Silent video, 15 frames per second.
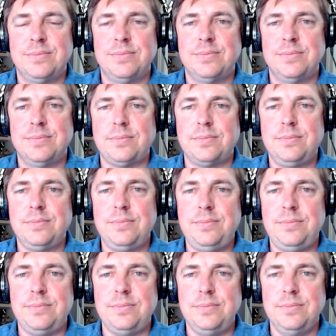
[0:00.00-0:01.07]

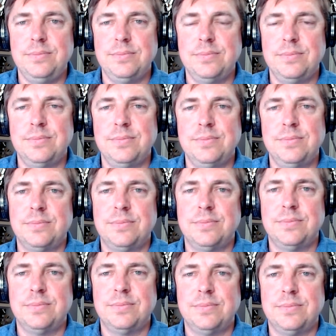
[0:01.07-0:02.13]

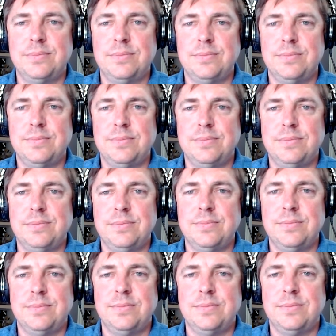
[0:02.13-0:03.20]

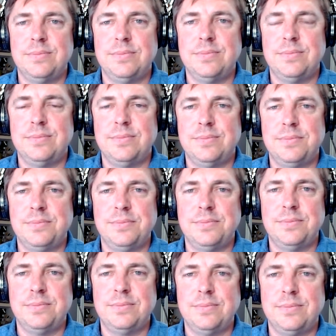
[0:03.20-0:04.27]

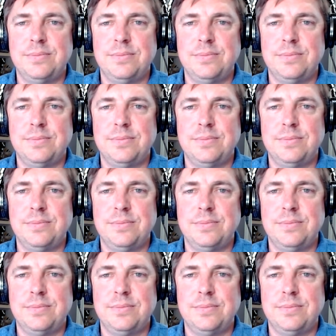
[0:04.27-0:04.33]
(not speaking)